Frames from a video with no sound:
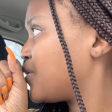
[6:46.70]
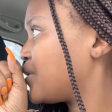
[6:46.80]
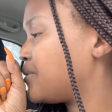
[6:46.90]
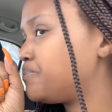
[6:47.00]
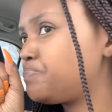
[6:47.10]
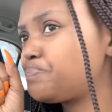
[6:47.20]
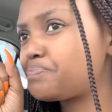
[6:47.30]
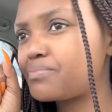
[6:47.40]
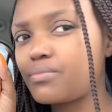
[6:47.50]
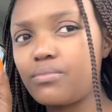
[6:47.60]
her
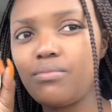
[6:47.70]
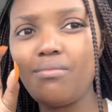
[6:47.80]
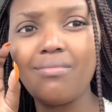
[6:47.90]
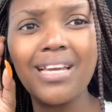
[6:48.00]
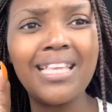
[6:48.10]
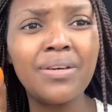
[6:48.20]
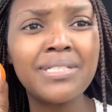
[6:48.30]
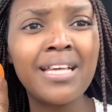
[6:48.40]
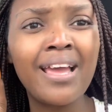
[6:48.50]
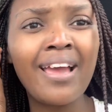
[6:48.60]
and there
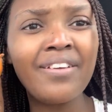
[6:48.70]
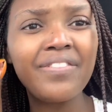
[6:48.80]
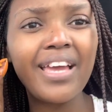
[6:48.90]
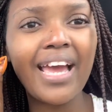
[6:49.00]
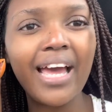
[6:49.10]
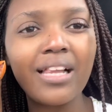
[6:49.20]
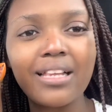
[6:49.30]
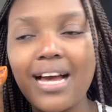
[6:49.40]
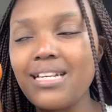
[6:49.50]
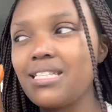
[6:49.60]
was a heavy hail
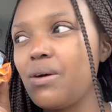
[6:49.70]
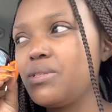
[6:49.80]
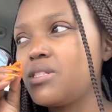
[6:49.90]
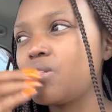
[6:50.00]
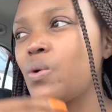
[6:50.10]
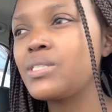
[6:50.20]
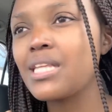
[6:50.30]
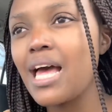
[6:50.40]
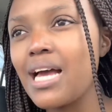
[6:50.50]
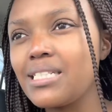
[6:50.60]
guys i was so
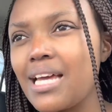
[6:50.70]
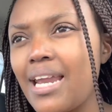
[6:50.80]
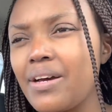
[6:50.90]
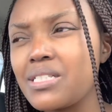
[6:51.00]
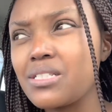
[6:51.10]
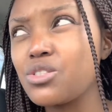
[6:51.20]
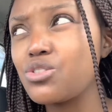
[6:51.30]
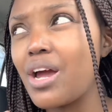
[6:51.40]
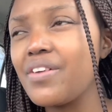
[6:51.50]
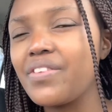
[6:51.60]
sad and i was still
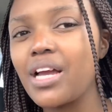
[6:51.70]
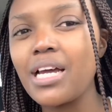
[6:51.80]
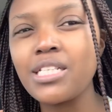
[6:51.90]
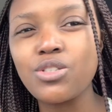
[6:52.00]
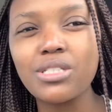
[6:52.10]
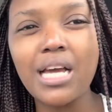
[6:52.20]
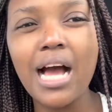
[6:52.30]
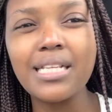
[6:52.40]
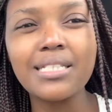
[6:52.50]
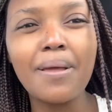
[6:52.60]
driving and it was
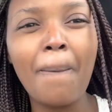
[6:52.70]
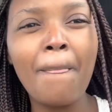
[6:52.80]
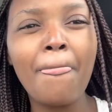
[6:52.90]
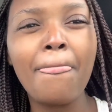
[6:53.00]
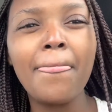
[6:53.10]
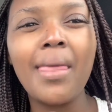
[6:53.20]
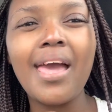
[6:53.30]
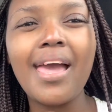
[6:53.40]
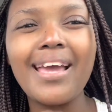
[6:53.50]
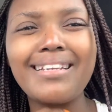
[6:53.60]
cut
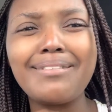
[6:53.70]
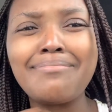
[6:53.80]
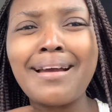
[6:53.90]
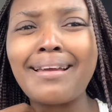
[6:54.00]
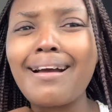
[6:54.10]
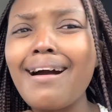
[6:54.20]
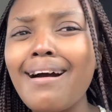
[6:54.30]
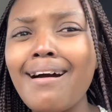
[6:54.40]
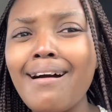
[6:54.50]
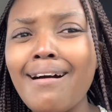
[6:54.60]
and my
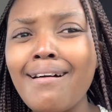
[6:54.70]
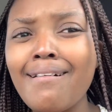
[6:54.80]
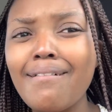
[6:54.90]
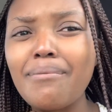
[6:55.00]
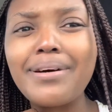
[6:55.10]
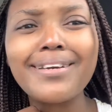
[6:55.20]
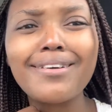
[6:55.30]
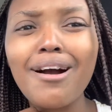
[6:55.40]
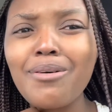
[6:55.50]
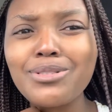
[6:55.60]
car my
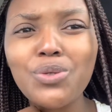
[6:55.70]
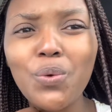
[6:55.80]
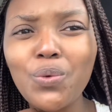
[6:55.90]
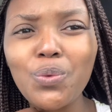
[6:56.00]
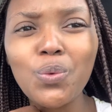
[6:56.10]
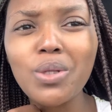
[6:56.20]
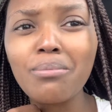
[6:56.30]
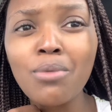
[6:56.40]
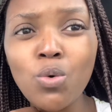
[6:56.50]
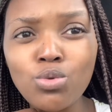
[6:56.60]
car was going through the
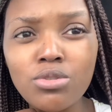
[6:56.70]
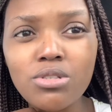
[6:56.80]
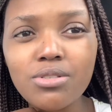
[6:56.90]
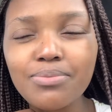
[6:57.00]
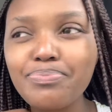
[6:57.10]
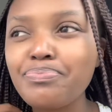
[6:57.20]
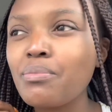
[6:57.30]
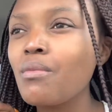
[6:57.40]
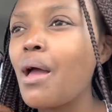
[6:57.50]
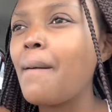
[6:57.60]
most
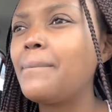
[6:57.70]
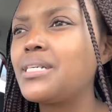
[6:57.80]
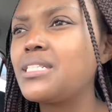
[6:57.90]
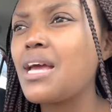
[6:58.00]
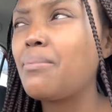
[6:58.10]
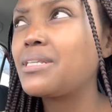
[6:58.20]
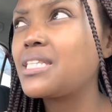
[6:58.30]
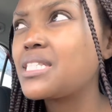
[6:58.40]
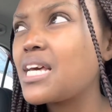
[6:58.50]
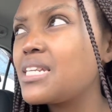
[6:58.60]
but yeah but
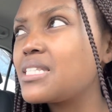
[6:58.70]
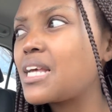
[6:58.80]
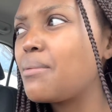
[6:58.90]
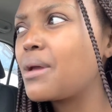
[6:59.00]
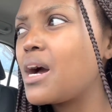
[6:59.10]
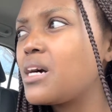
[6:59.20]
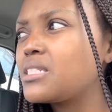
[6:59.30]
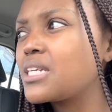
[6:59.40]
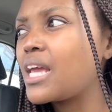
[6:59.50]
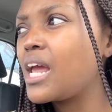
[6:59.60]
the sun is coming
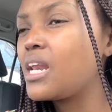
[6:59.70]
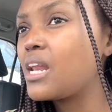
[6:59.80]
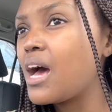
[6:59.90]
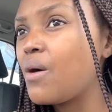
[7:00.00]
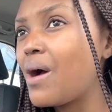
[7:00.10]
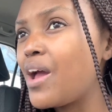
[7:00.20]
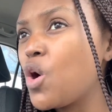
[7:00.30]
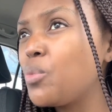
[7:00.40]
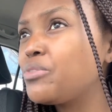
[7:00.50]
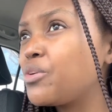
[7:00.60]
out again now i
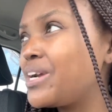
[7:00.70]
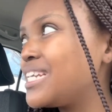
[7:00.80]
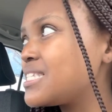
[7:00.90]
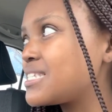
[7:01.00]
hope the rain is